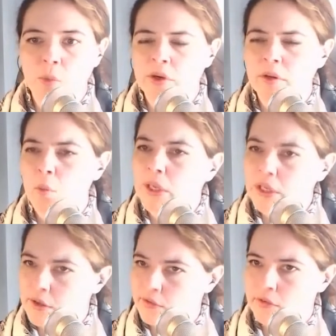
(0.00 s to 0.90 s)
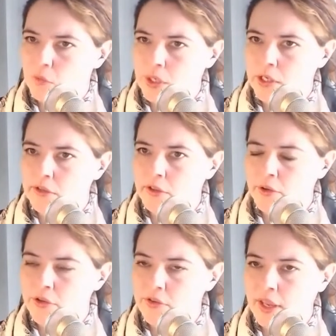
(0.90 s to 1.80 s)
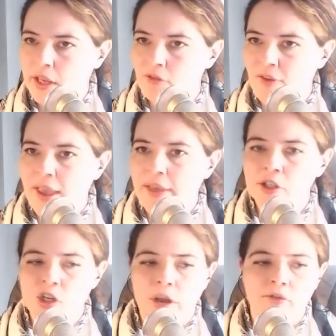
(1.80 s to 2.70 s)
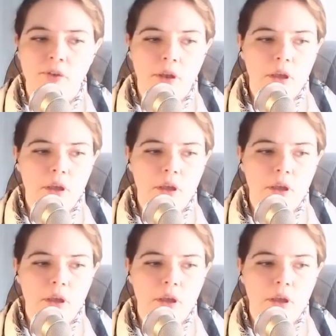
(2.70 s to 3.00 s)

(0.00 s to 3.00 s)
what are the weaknesses we need to learn to take advantage of.